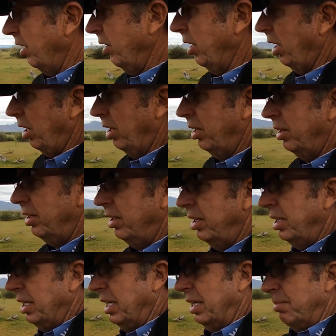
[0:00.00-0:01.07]
a little
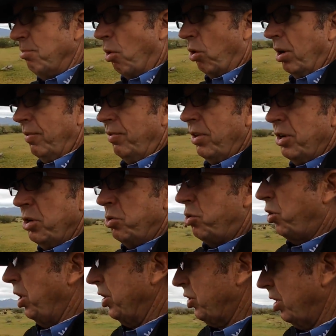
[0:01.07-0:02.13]
more of the
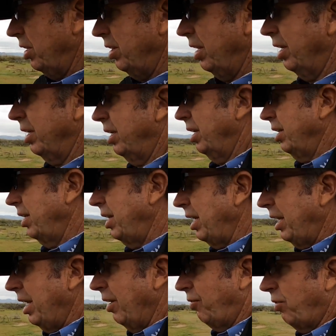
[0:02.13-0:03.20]
nutrition that they
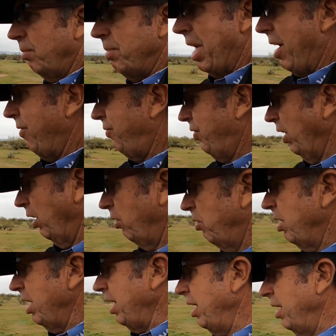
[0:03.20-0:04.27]
get from that
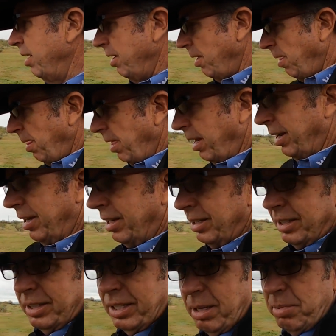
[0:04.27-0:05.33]
fillery.
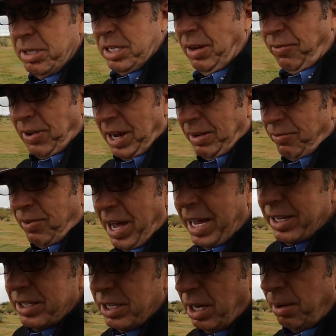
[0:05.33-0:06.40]
Let me see if I can
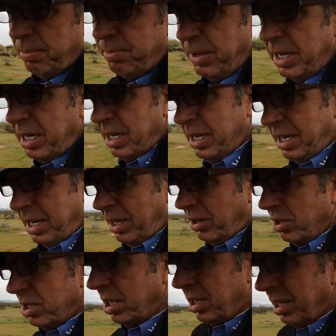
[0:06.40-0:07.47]
find some.
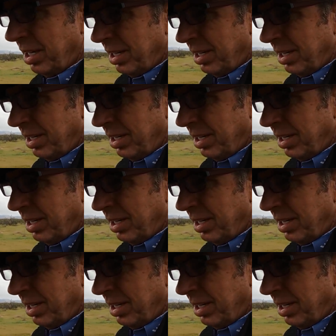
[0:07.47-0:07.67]
Here's,